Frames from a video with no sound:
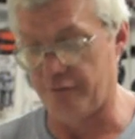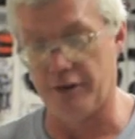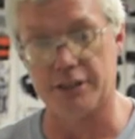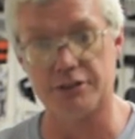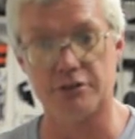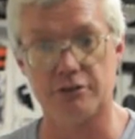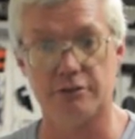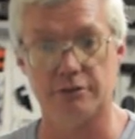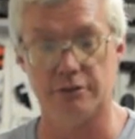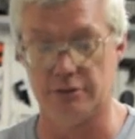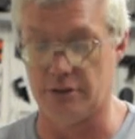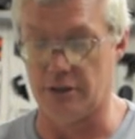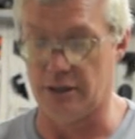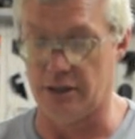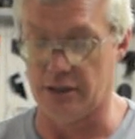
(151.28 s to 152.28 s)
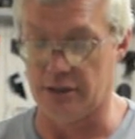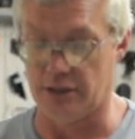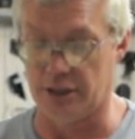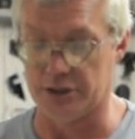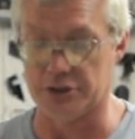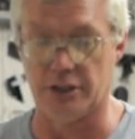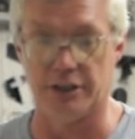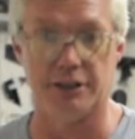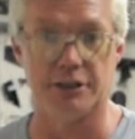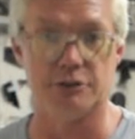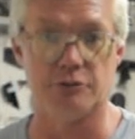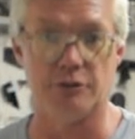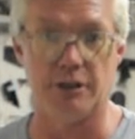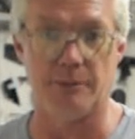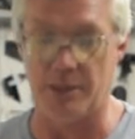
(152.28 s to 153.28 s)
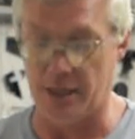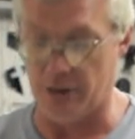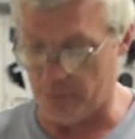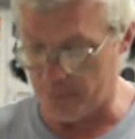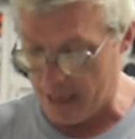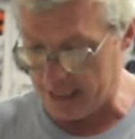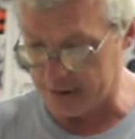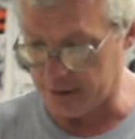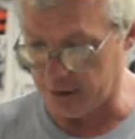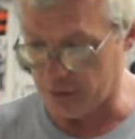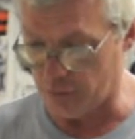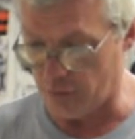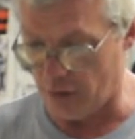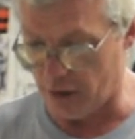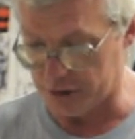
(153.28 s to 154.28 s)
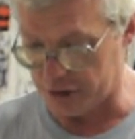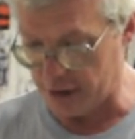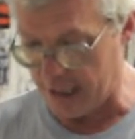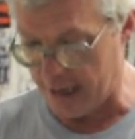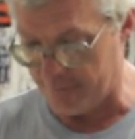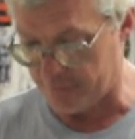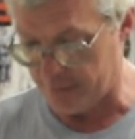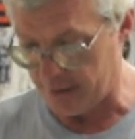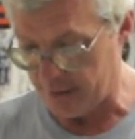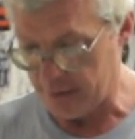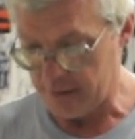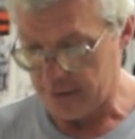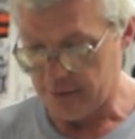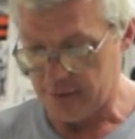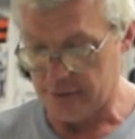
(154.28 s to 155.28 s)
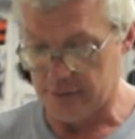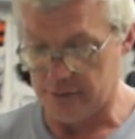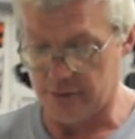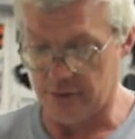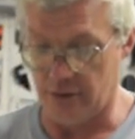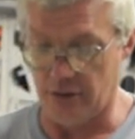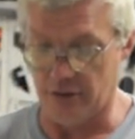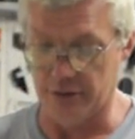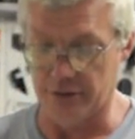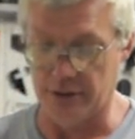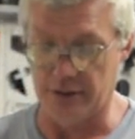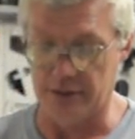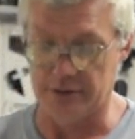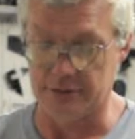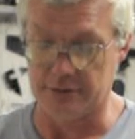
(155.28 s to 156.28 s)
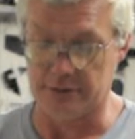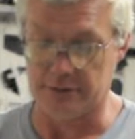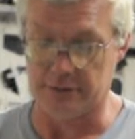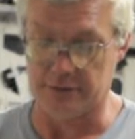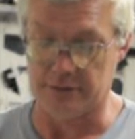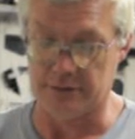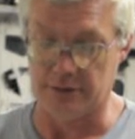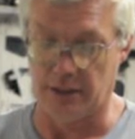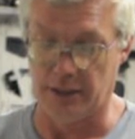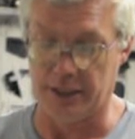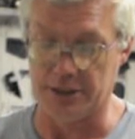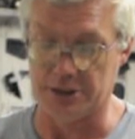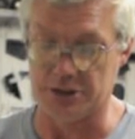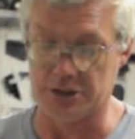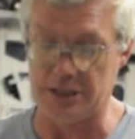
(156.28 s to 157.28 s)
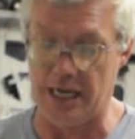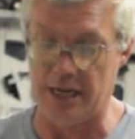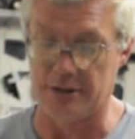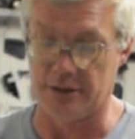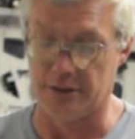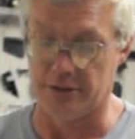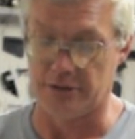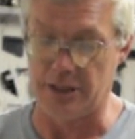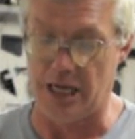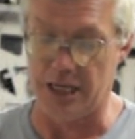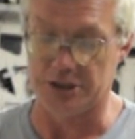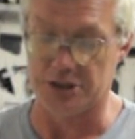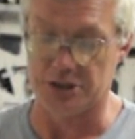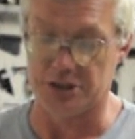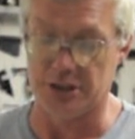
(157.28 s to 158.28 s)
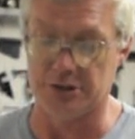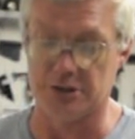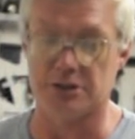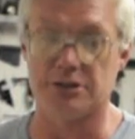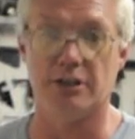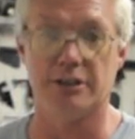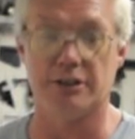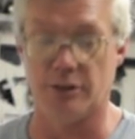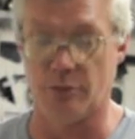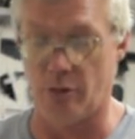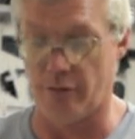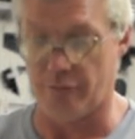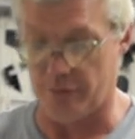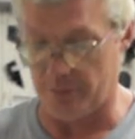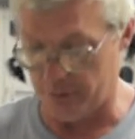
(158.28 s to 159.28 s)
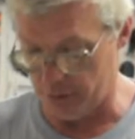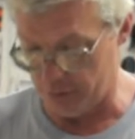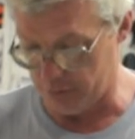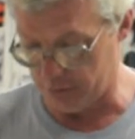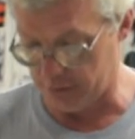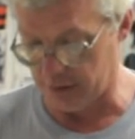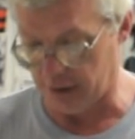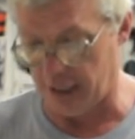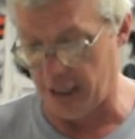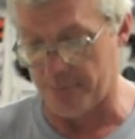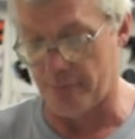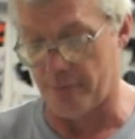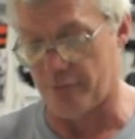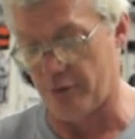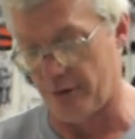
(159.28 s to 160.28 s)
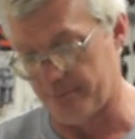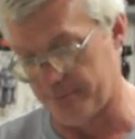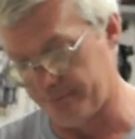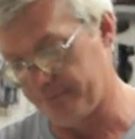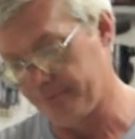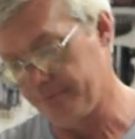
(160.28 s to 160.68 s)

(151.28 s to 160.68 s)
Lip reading: fixed clutch linkage from the pedal back to the cross shaft. All the linkages have little notches in, just like they were from new, to keep them from